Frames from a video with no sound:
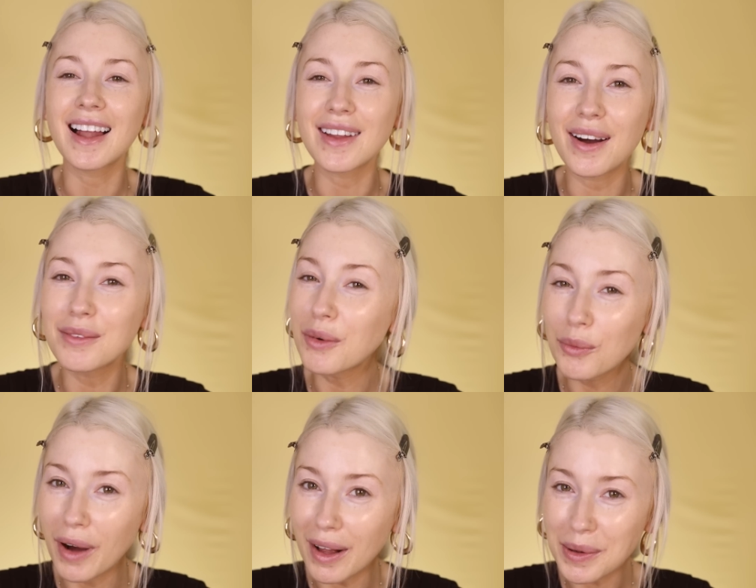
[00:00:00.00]
Hello,
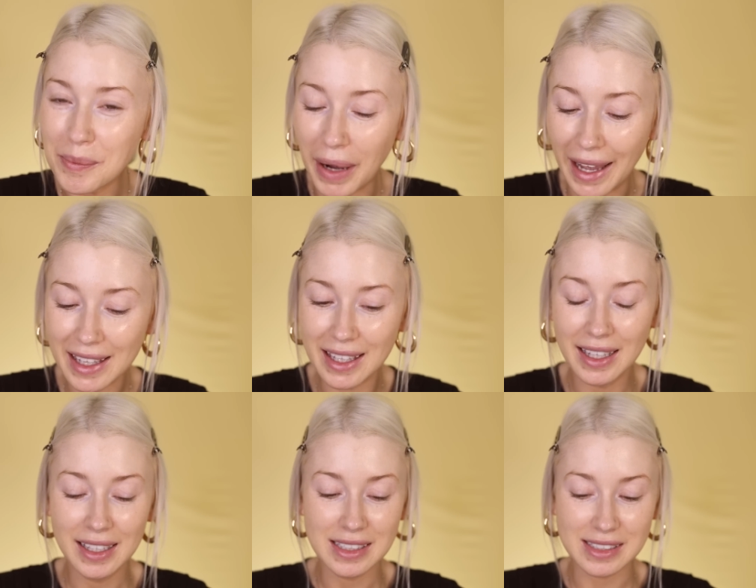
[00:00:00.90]
welcome back.
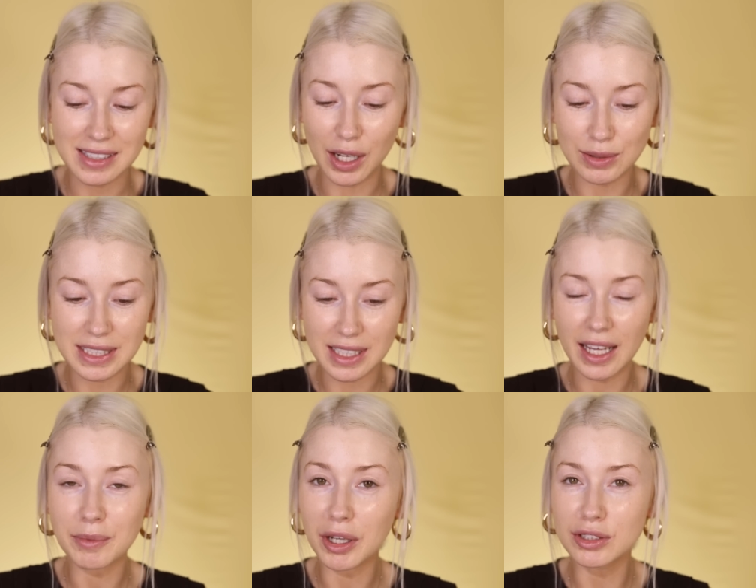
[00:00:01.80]
So today
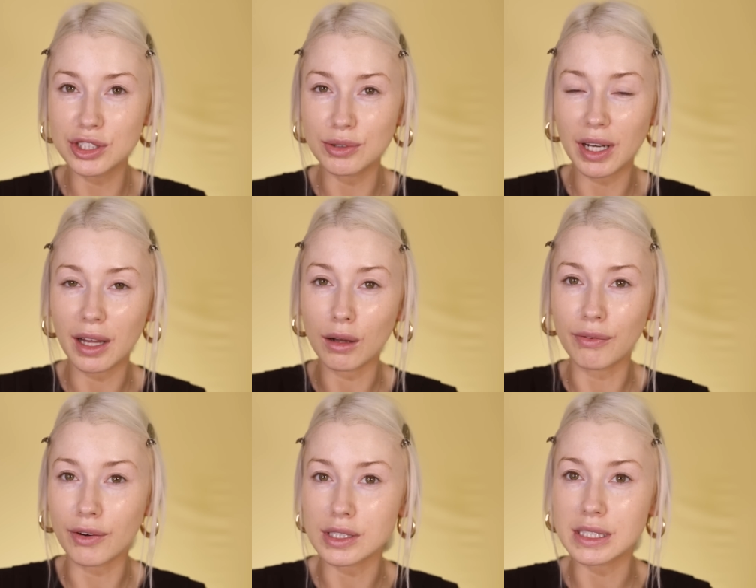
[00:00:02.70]
I'm going to do a little
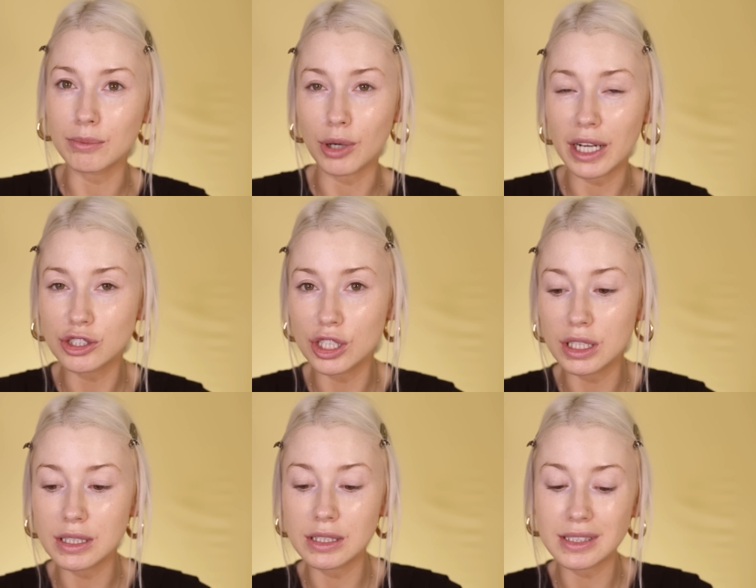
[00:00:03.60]
first
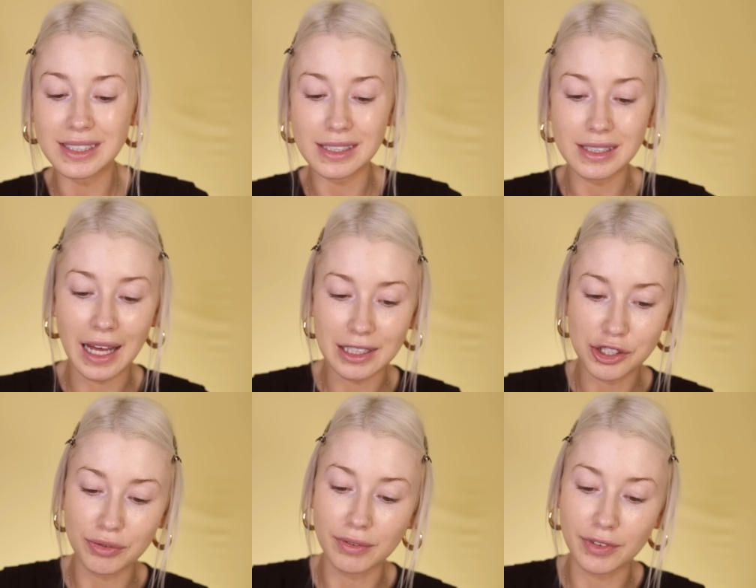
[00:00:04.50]
impressions
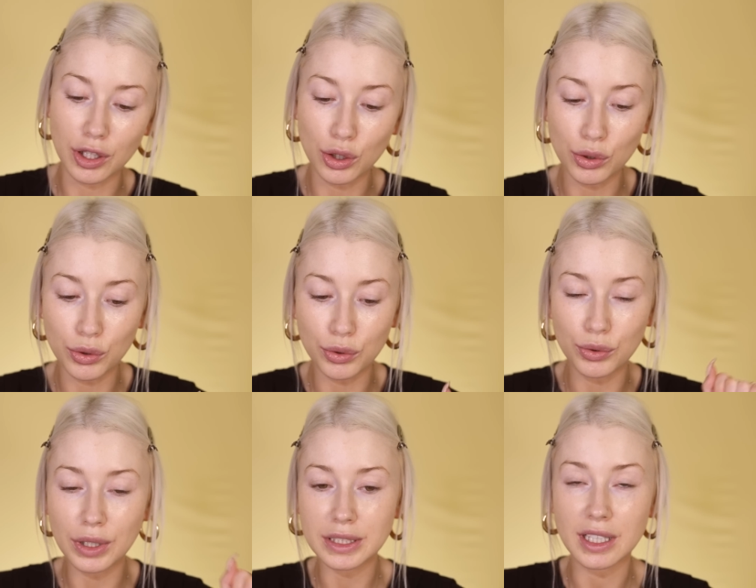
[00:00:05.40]
slash
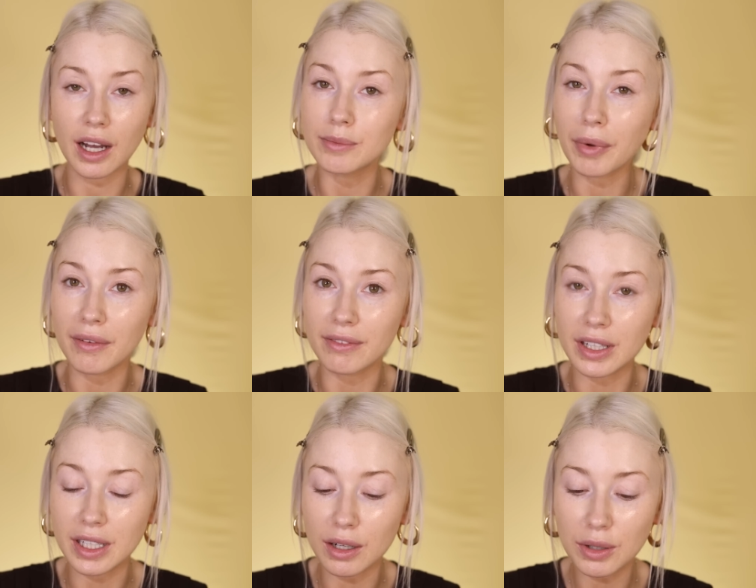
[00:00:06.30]
review type of
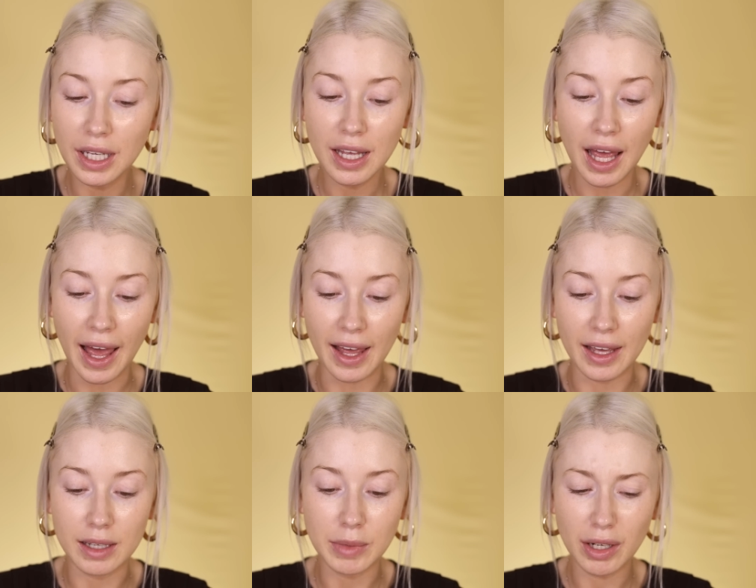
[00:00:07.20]
video.
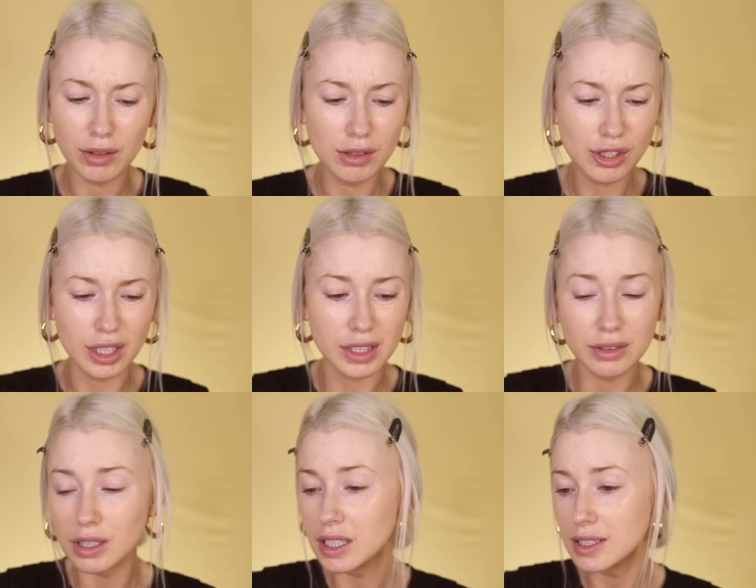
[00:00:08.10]
I don't usually
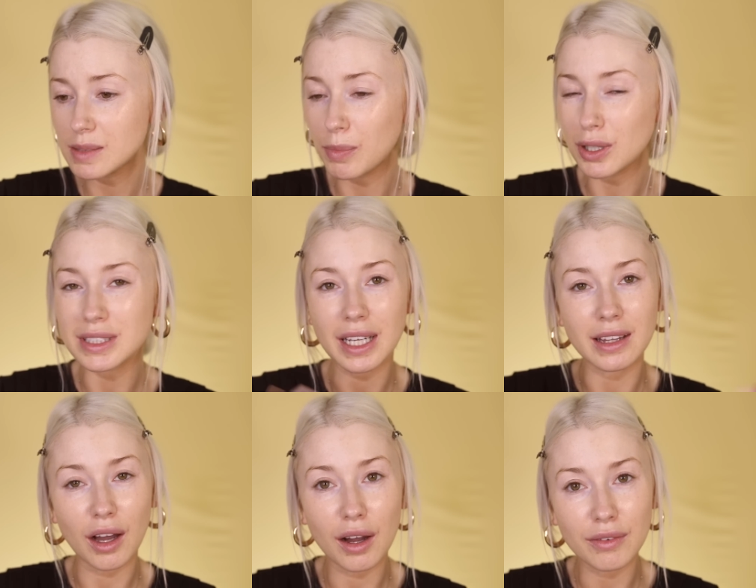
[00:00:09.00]
do these, but I
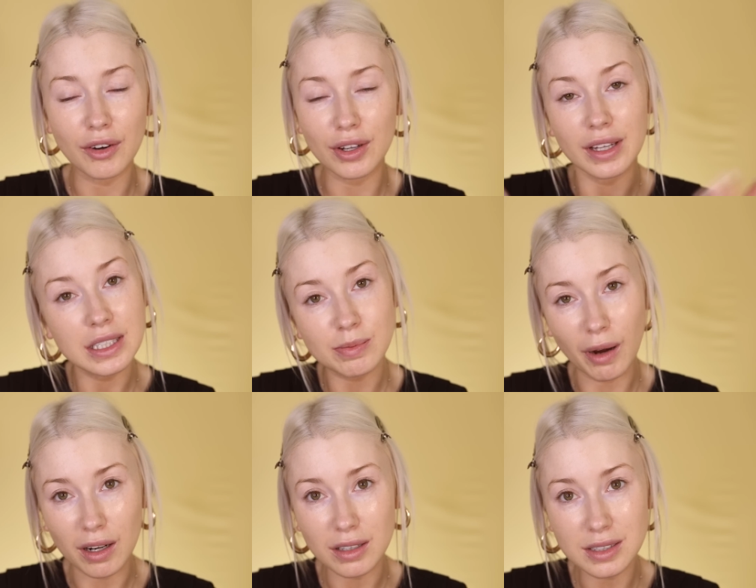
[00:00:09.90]
thought for these
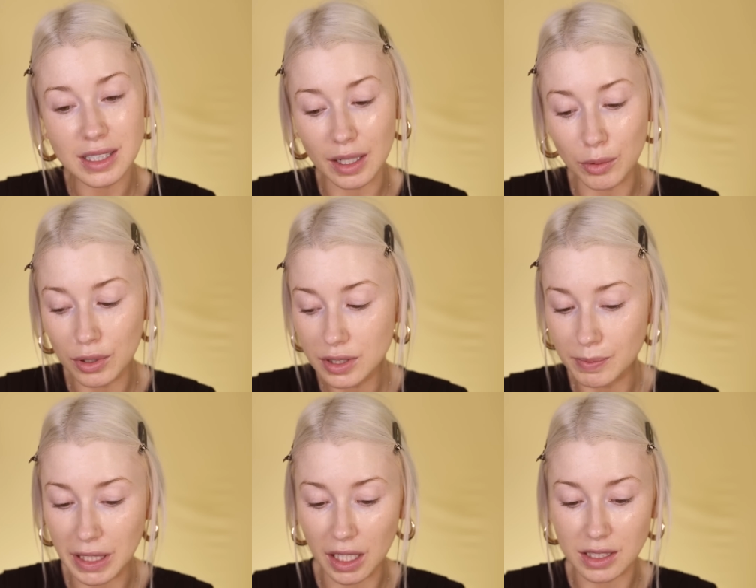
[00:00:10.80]
products I would,
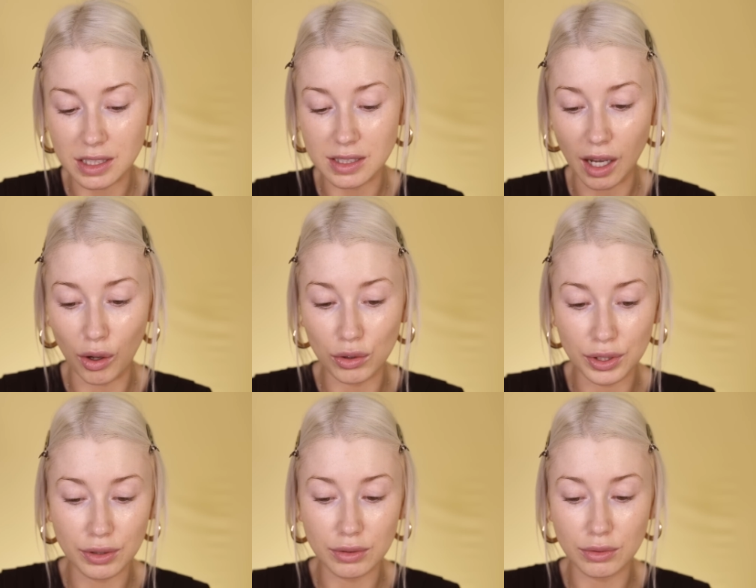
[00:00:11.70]
because it's a whole
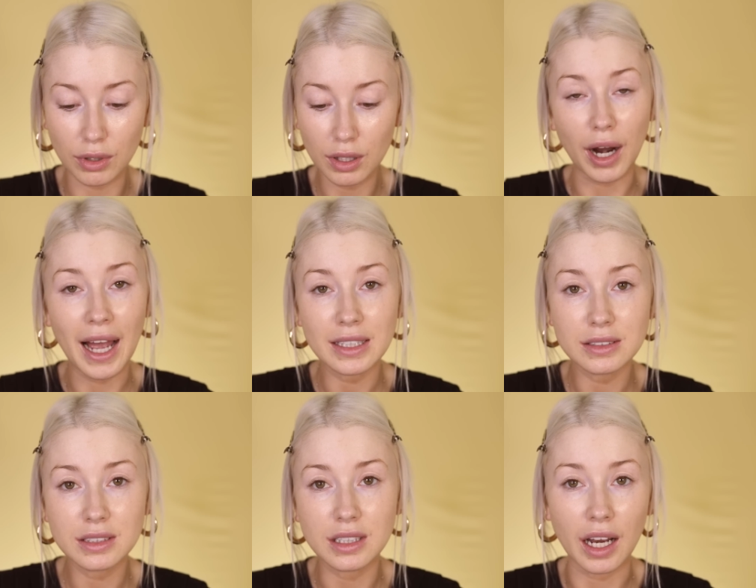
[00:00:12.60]
new
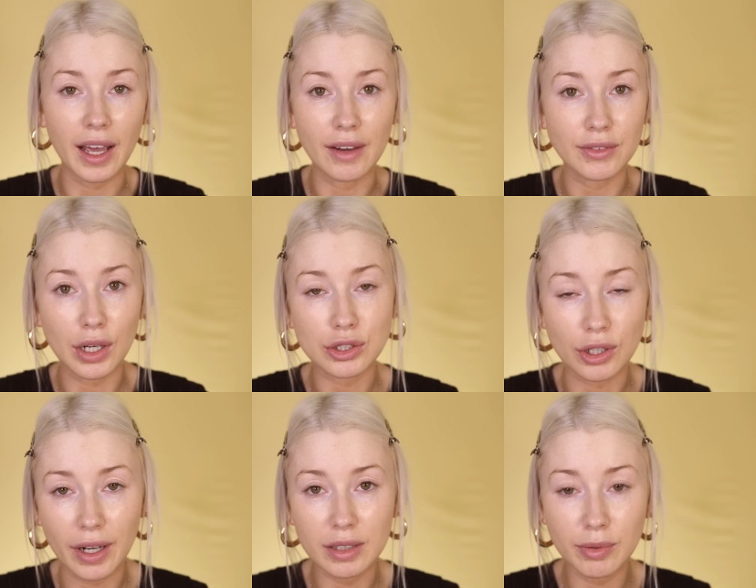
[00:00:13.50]
brand that I have not
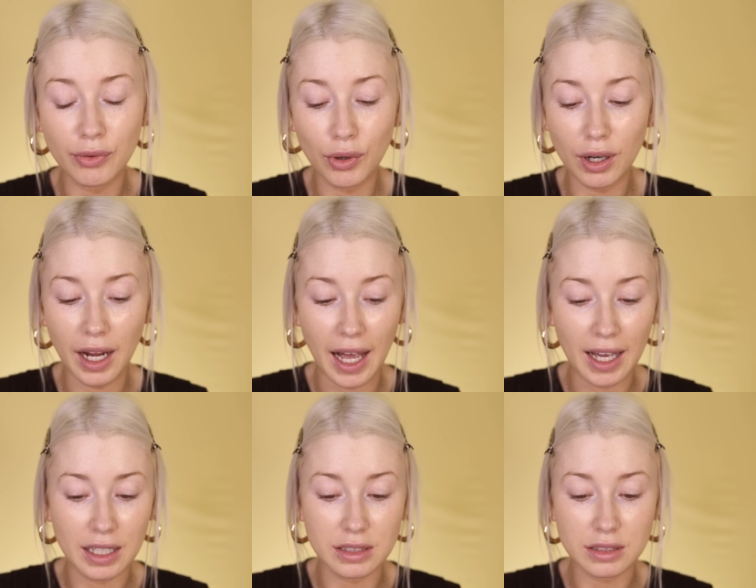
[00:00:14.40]
tried before,
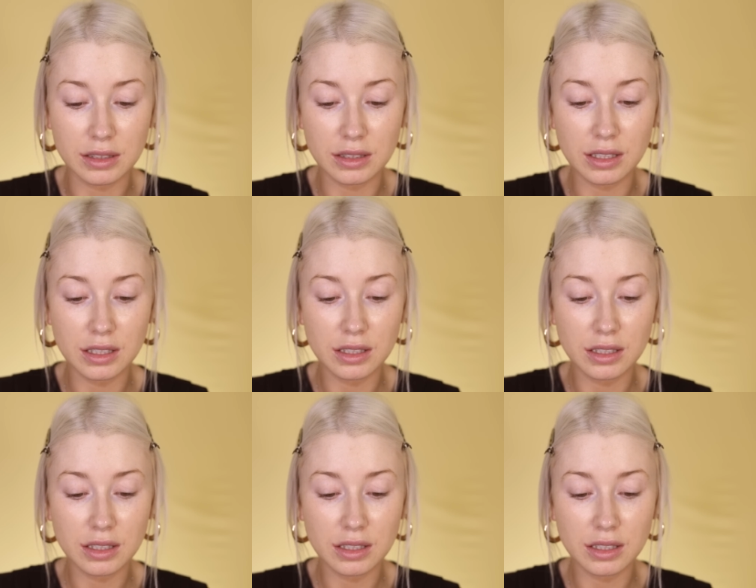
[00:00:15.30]
and